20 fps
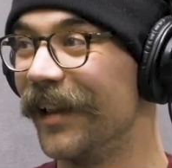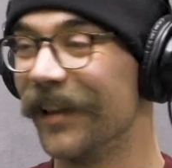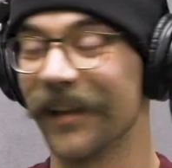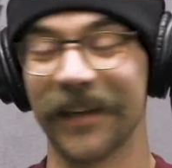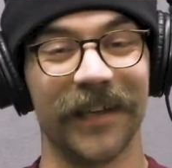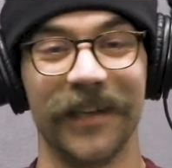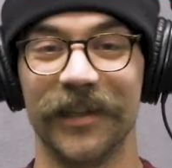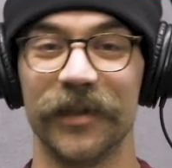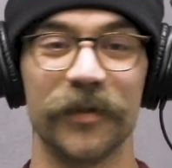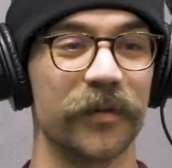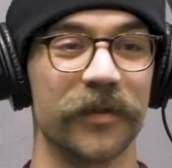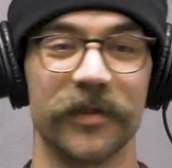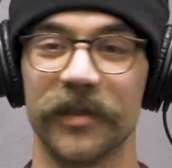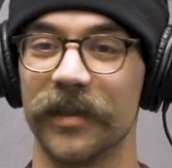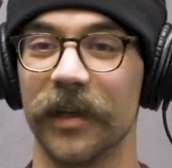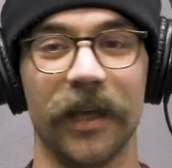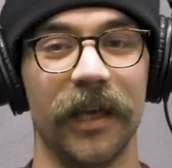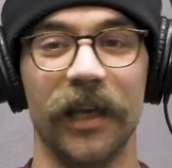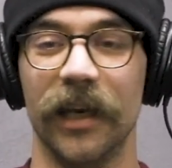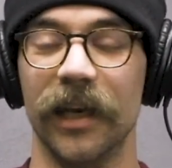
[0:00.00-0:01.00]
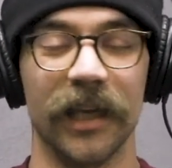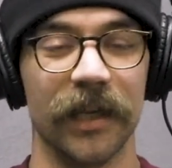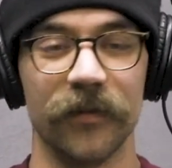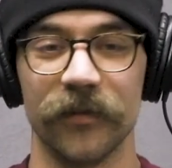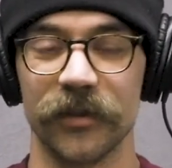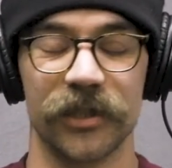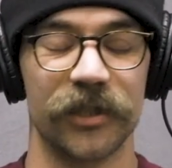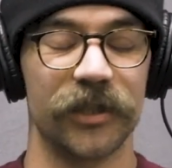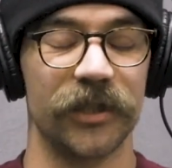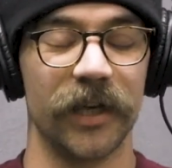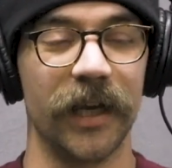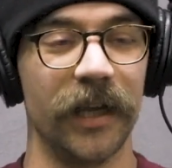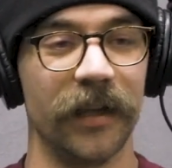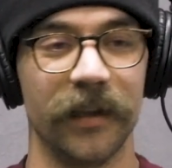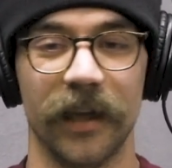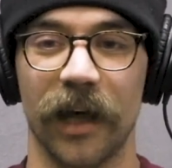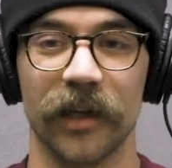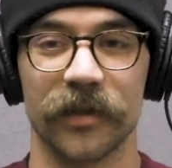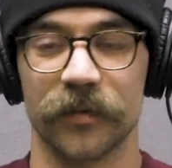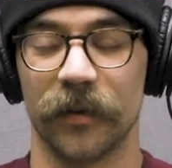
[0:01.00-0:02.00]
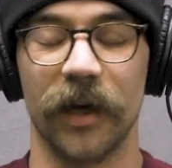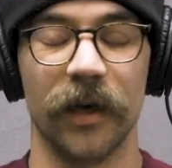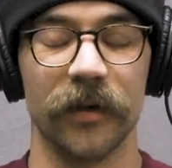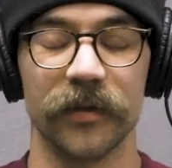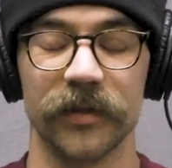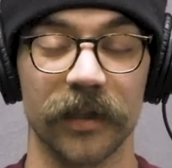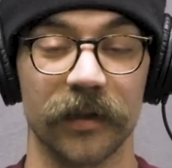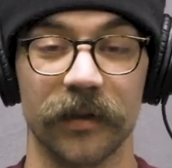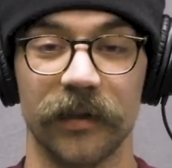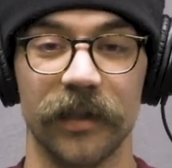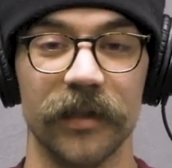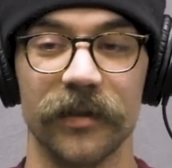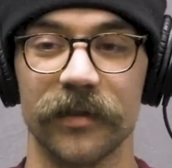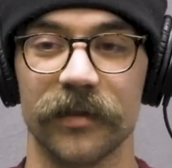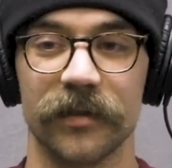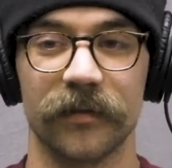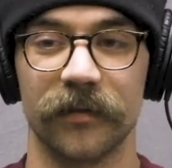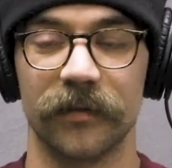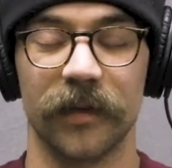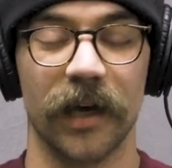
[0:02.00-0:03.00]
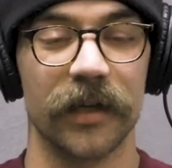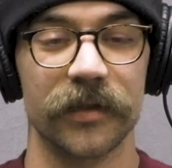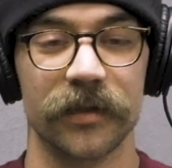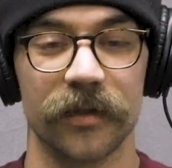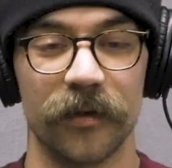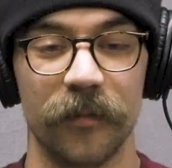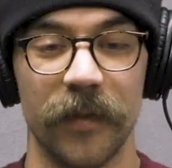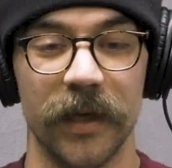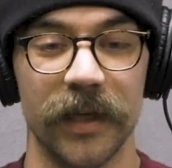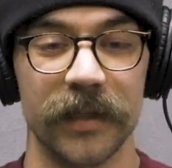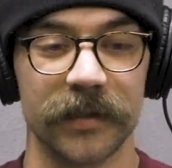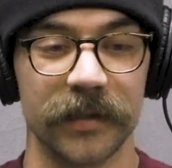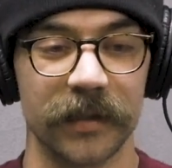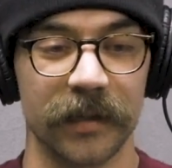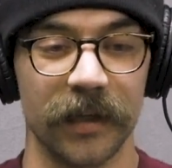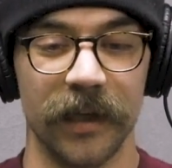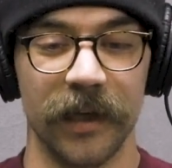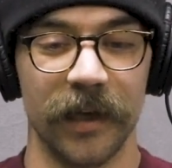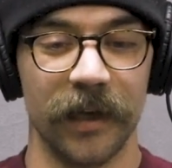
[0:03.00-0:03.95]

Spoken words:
Like he didn't give a shit. And that's why I was like, these guys are amazing.